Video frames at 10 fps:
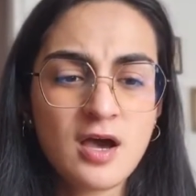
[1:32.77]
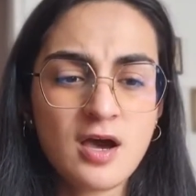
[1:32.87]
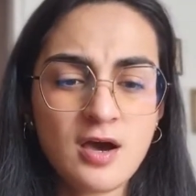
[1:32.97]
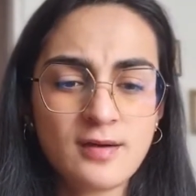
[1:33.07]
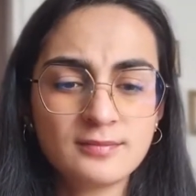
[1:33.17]

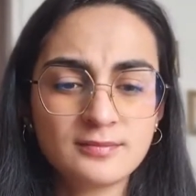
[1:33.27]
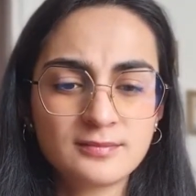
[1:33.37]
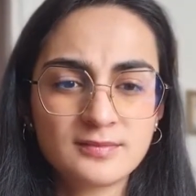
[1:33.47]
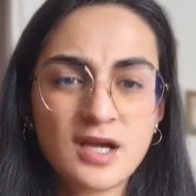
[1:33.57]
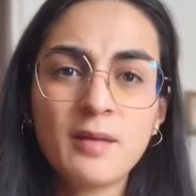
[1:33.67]
um,
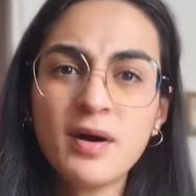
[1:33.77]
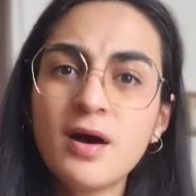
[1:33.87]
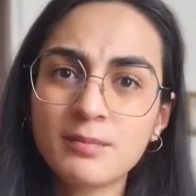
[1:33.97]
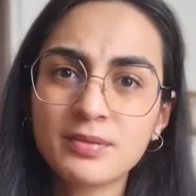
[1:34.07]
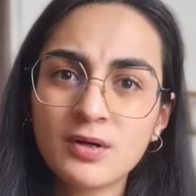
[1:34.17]
come
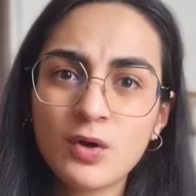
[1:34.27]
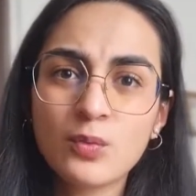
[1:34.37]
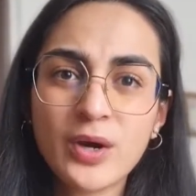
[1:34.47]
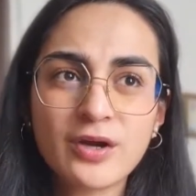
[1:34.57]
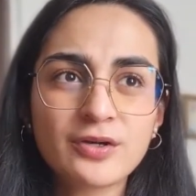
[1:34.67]
up
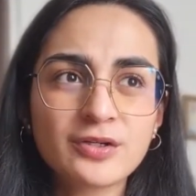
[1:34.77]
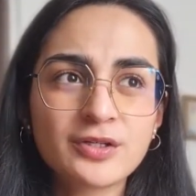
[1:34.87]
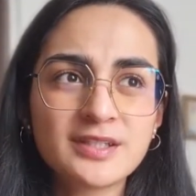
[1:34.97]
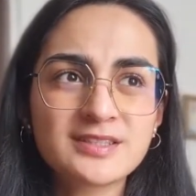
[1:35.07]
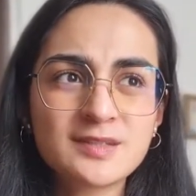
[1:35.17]
where
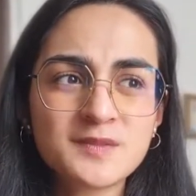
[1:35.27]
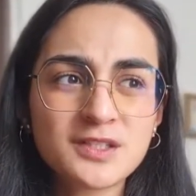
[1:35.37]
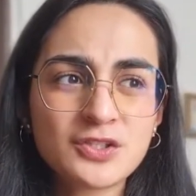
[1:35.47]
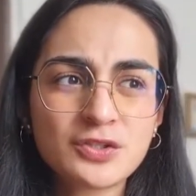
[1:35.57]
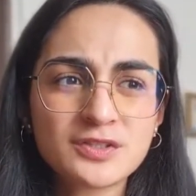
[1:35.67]
it seems
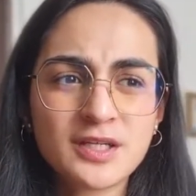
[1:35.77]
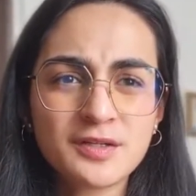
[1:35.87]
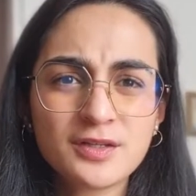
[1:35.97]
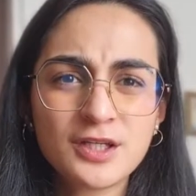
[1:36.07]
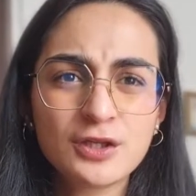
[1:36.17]
like you're
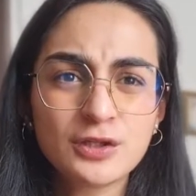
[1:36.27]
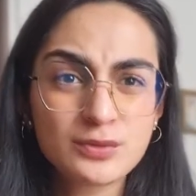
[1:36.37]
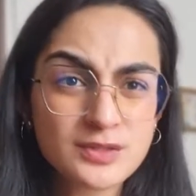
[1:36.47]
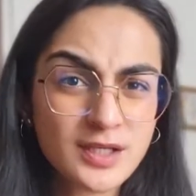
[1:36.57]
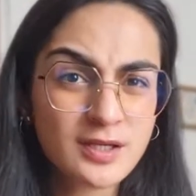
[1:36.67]
suddenly
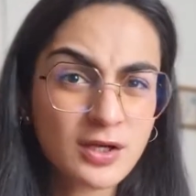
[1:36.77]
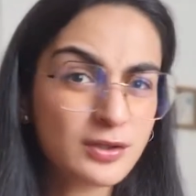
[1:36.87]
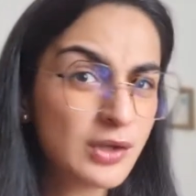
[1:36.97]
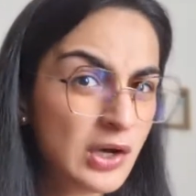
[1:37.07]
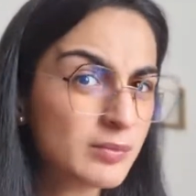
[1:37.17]
losing a
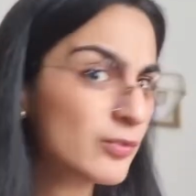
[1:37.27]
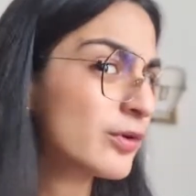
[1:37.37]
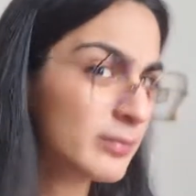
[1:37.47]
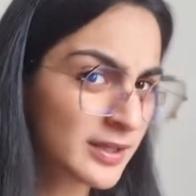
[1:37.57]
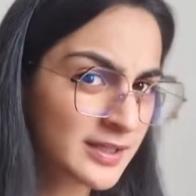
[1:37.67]
lot more
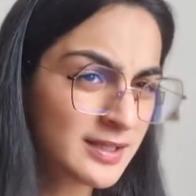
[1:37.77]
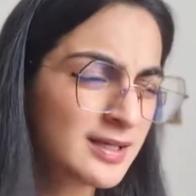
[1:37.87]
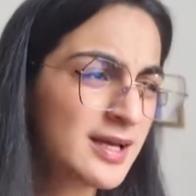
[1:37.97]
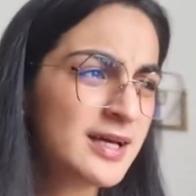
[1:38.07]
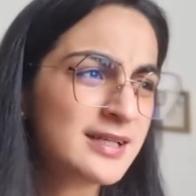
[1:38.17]
money
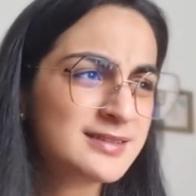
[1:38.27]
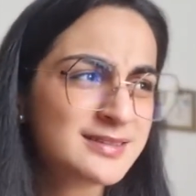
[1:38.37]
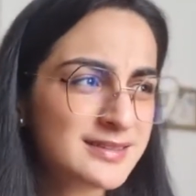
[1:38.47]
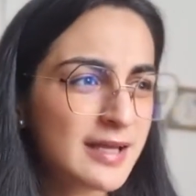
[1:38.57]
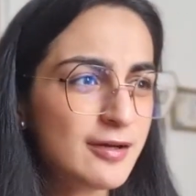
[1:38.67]

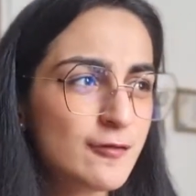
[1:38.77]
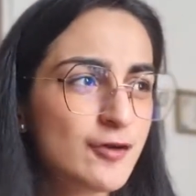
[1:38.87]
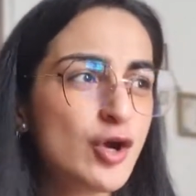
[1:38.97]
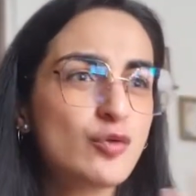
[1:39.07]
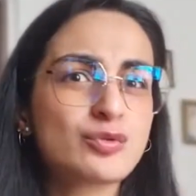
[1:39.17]
instead of
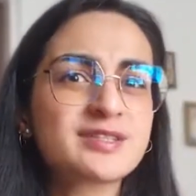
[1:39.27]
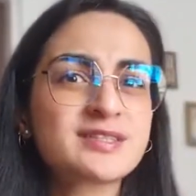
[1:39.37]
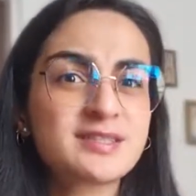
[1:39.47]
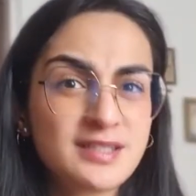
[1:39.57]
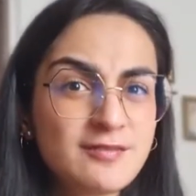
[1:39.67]

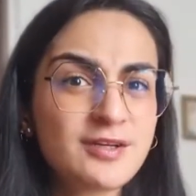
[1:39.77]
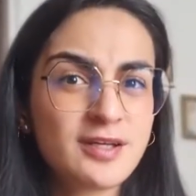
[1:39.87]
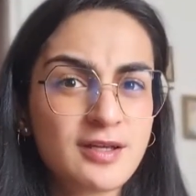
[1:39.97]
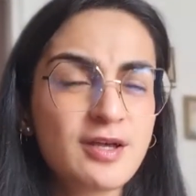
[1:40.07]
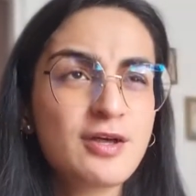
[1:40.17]

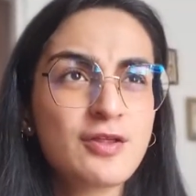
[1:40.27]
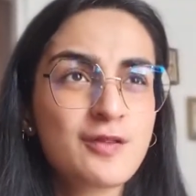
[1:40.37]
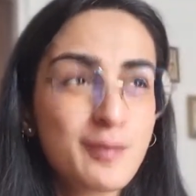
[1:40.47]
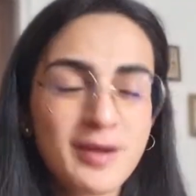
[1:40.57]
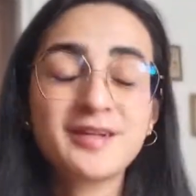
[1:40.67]
receiving the
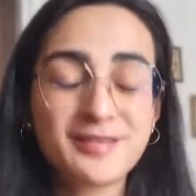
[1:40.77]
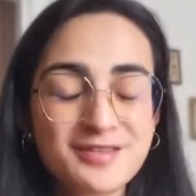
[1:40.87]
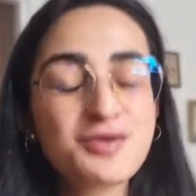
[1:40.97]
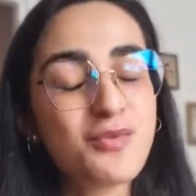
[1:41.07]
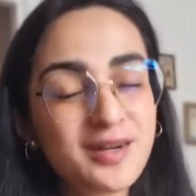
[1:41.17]
money that
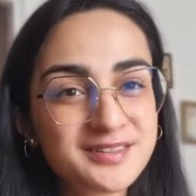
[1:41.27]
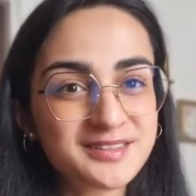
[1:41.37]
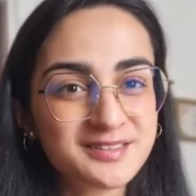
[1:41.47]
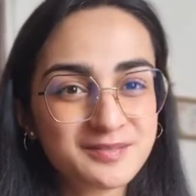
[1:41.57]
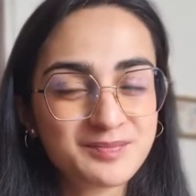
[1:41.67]
you wanted,
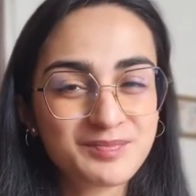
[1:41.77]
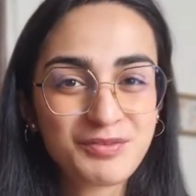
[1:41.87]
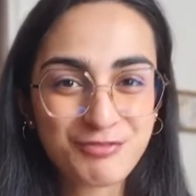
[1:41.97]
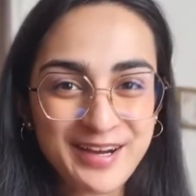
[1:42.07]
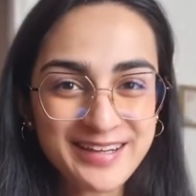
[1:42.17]

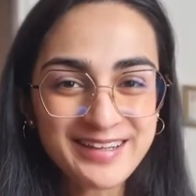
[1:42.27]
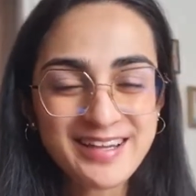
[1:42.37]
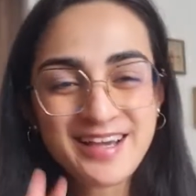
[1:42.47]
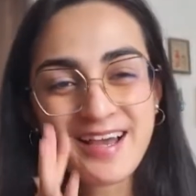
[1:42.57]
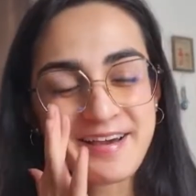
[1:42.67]
right?
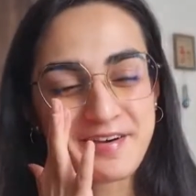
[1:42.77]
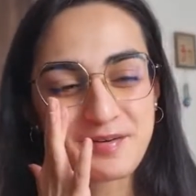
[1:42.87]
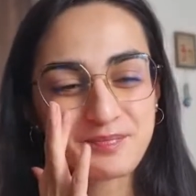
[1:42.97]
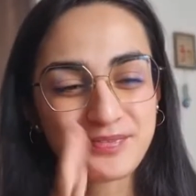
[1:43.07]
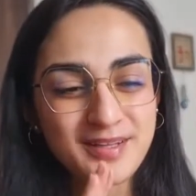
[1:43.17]
Um,